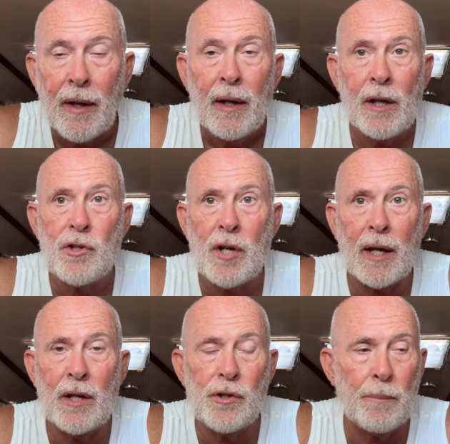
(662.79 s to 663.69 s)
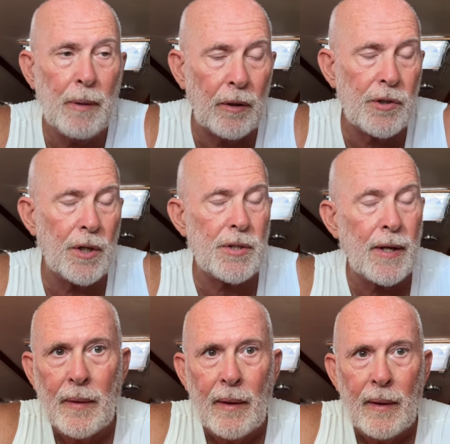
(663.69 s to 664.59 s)
in checking your bilges.
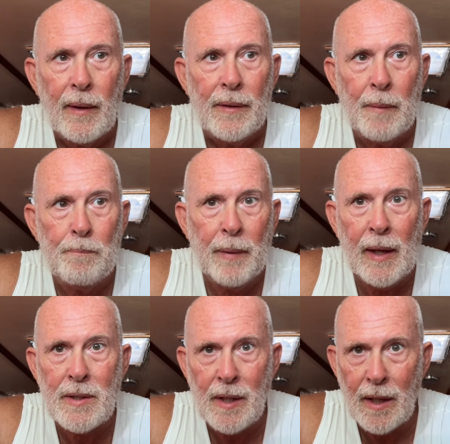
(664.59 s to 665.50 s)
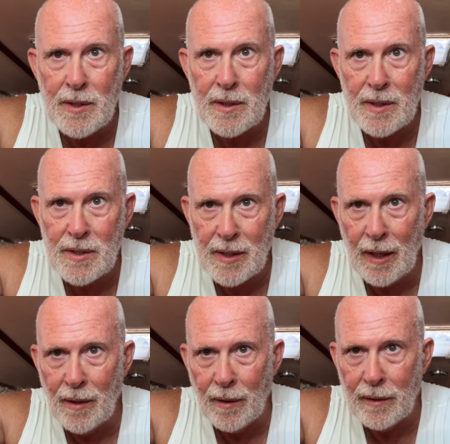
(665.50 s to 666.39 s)
The PSS
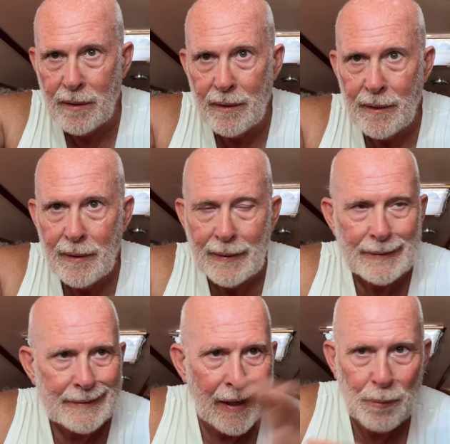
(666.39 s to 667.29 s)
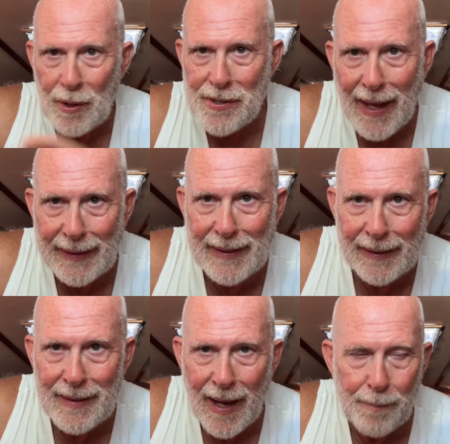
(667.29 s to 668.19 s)
seal, I wish that
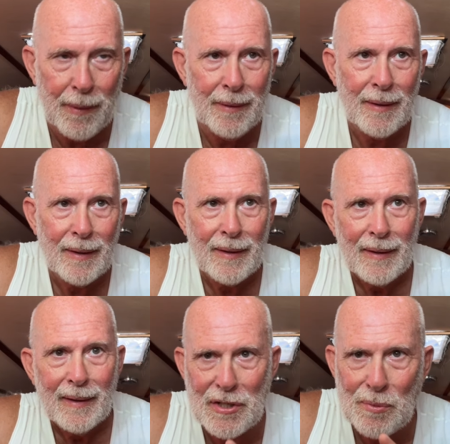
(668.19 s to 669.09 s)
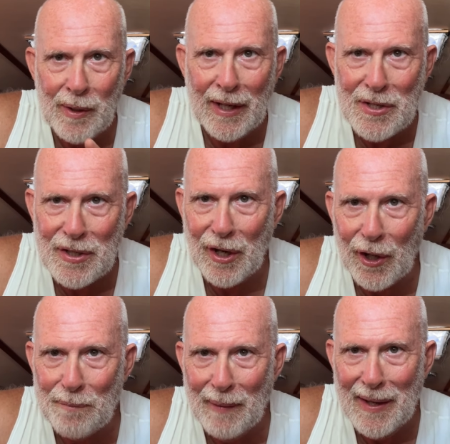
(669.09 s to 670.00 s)
didn't happen. It really
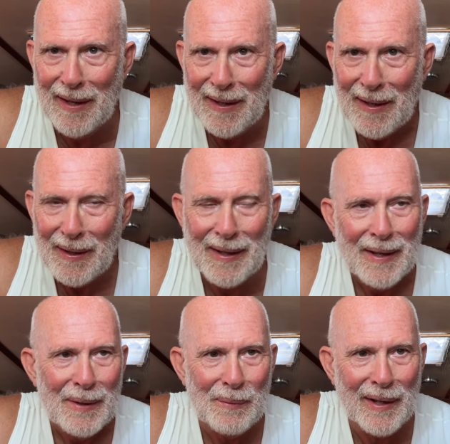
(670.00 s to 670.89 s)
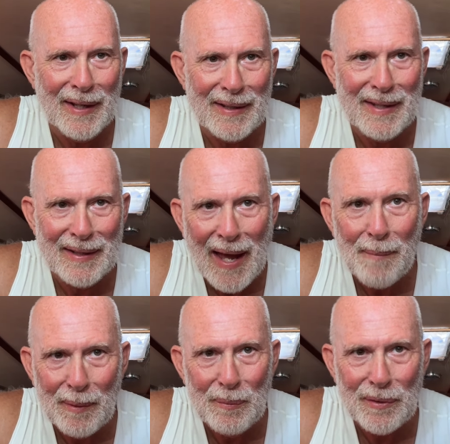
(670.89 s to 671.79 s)
scared me when it did
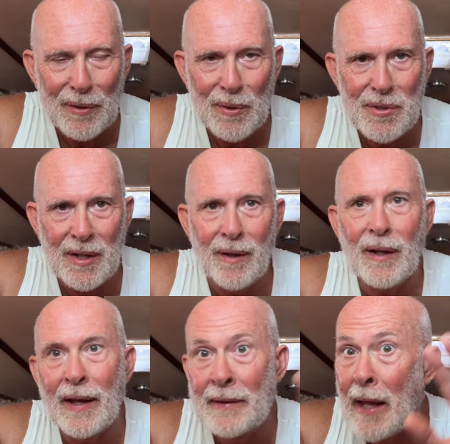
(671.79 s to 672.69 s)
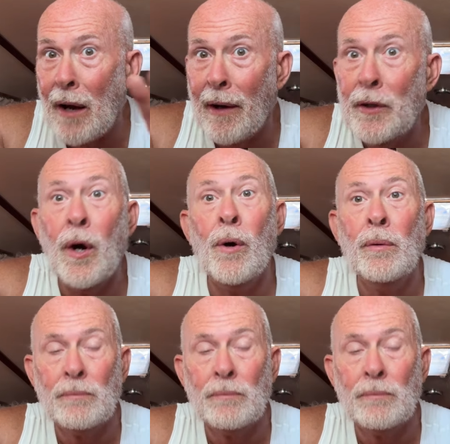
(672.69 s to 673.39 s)
happen with the new seal, and now I know